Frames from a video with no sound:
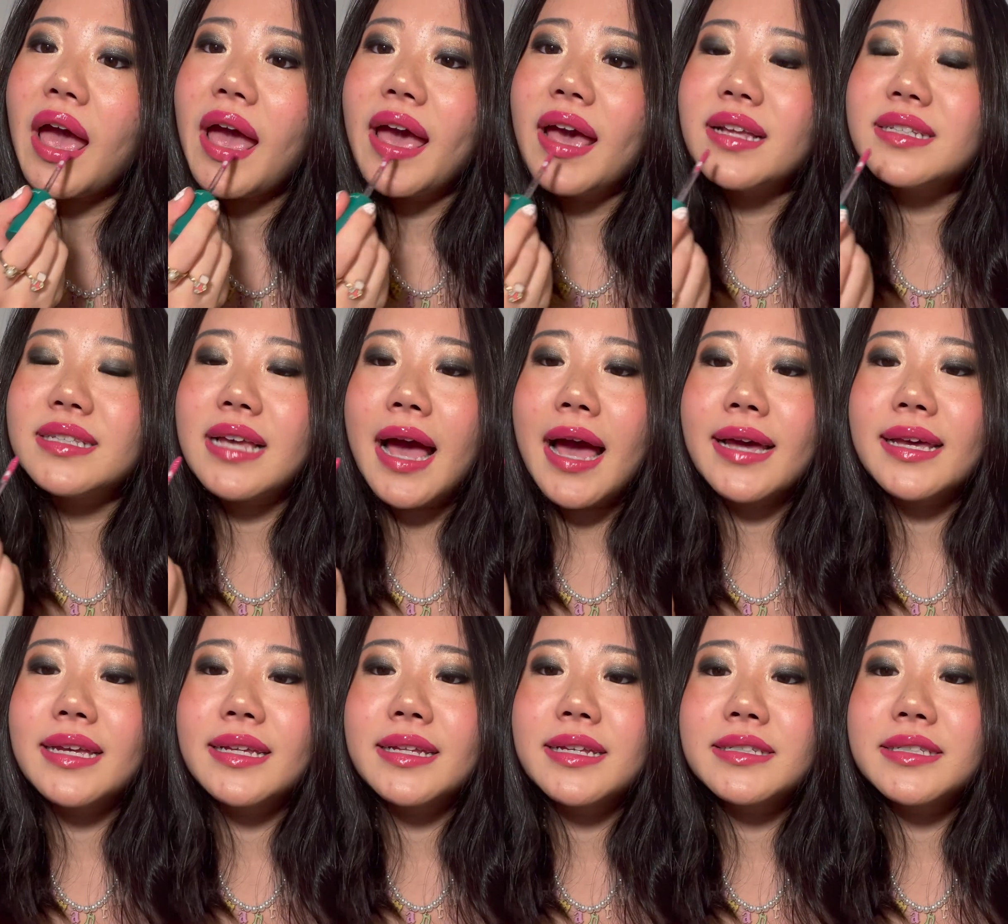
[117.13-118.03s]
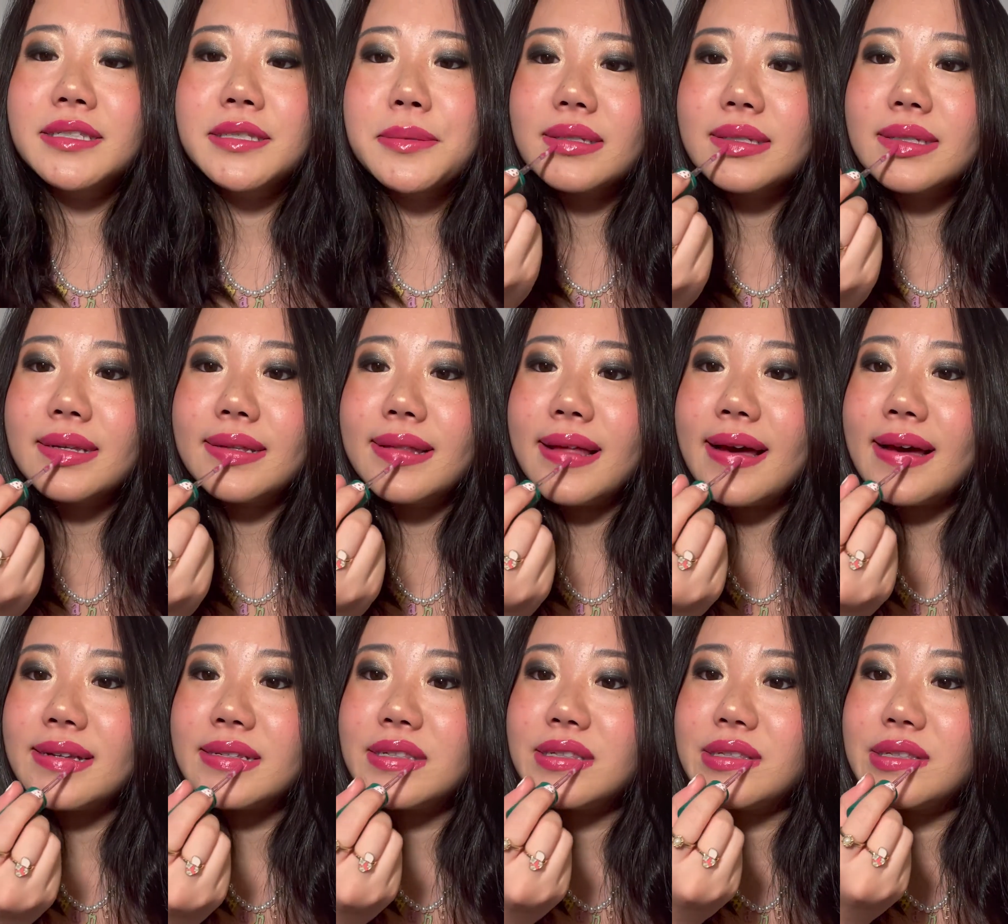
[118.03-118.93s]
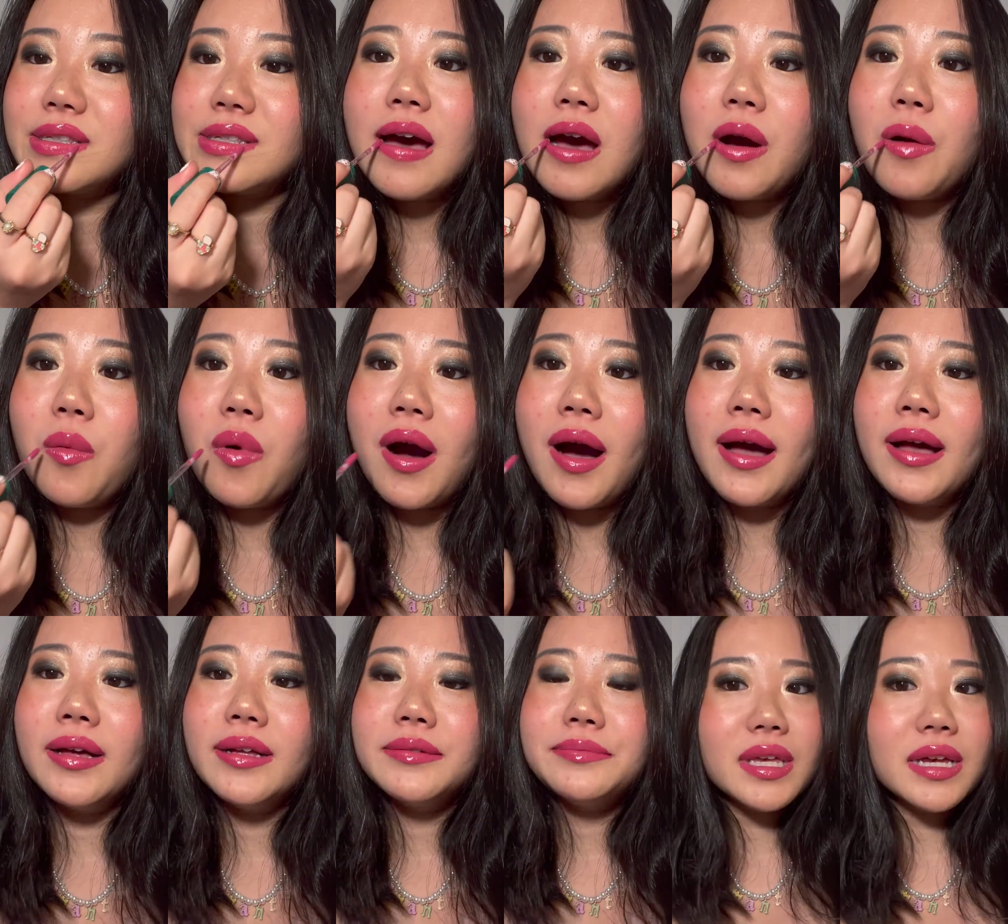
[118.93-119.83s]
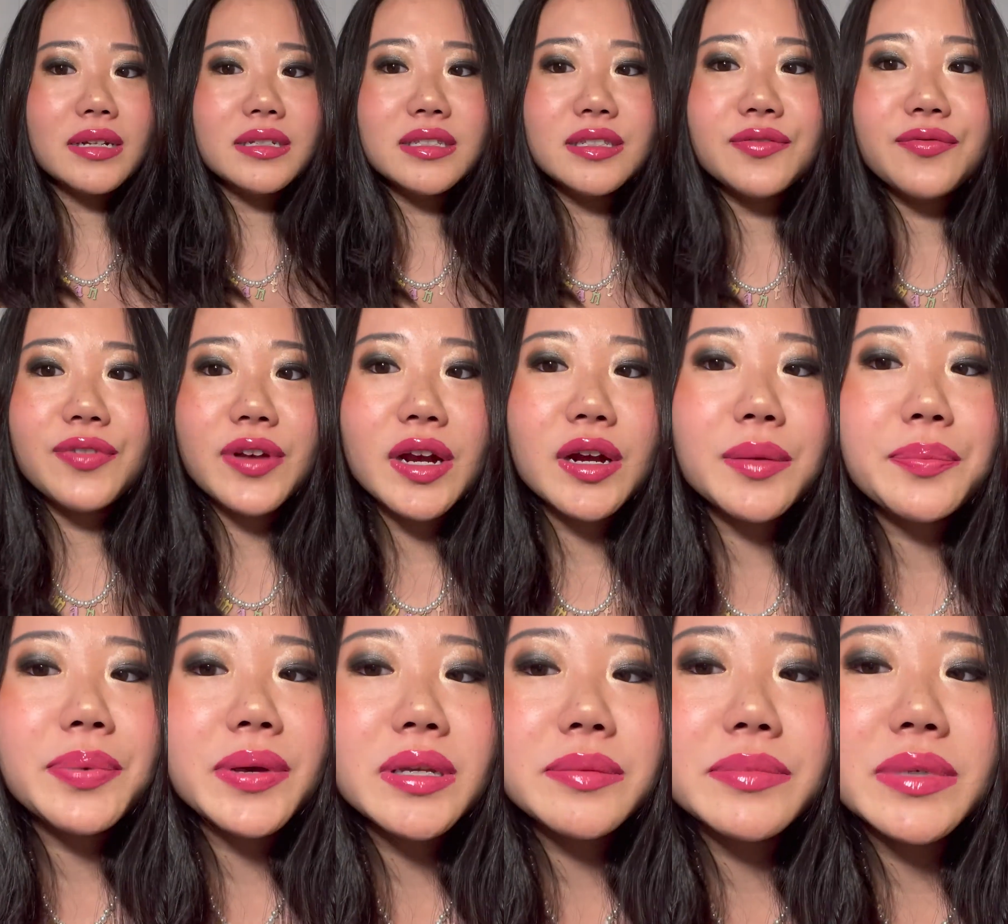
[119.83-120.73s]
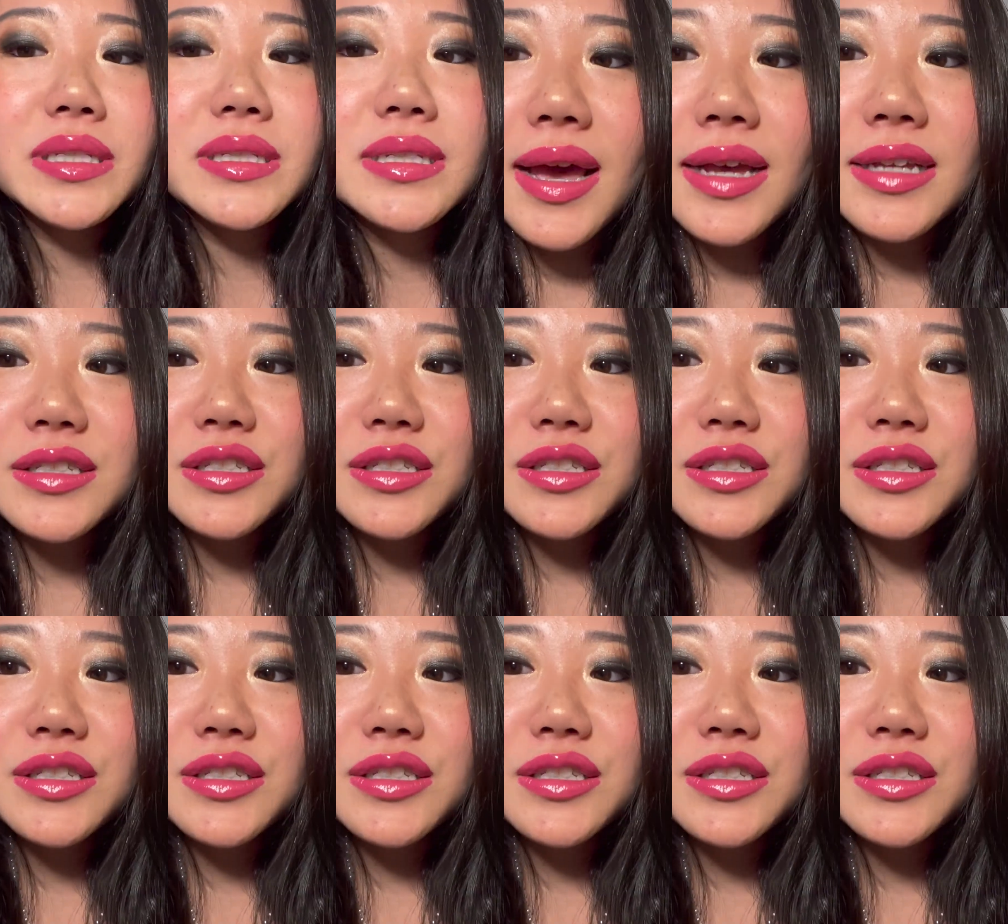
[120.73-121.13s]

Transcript: and tackiness to last a while and it's very pigmented.